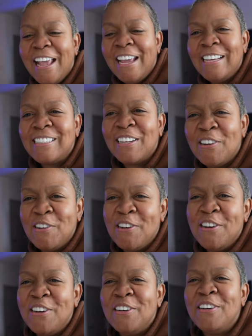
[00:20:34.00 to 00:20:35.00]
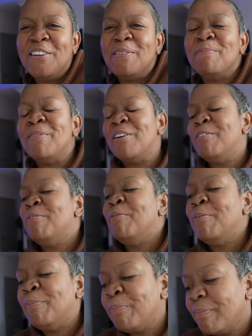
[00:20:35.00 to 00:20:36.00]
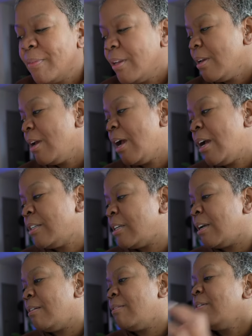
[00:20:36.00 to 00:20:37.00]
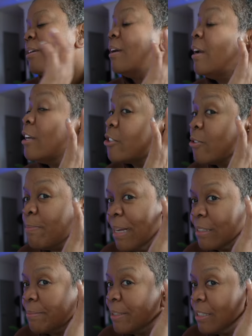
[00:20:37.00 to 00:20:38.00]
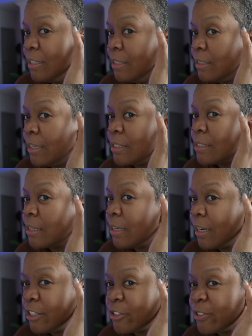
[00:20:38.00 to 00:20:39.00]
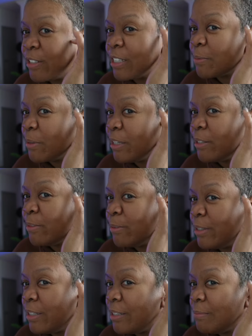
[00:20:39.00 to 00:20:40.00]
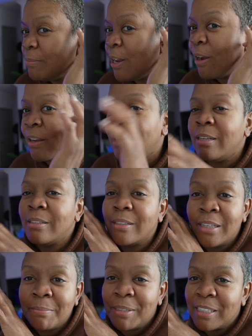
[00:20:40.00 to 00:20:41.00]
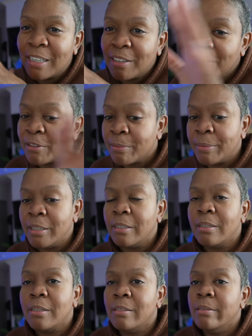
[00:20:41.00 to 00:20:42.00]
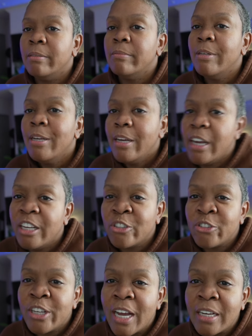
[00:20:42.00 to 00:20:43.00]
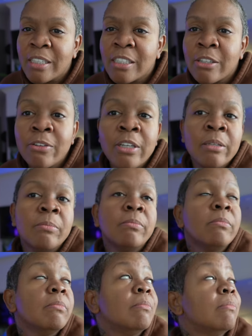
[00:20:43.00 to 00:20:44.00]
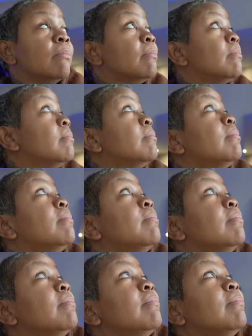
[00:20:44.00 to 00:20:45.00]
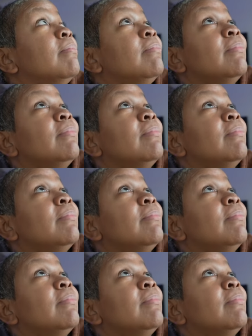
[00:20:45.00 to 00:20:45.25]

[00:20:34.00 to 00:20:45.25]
He said, But I child. Andrew about to be done. That's see, Andrew, that's what he do. He be taking care of me. Andrew, you got an Instagram? No, I don't.